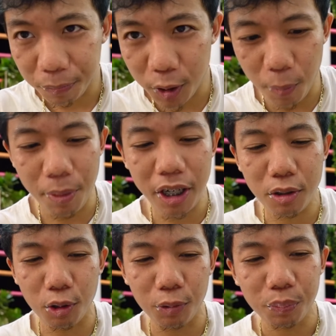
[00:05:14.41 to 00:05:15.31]
So
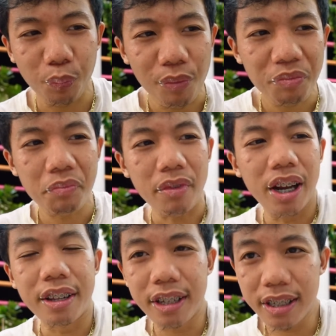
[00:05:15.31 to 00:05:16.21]
Bingsu,
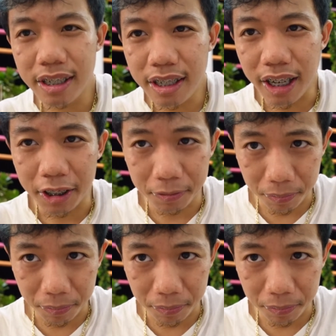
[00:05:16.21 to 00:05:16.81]
this is like,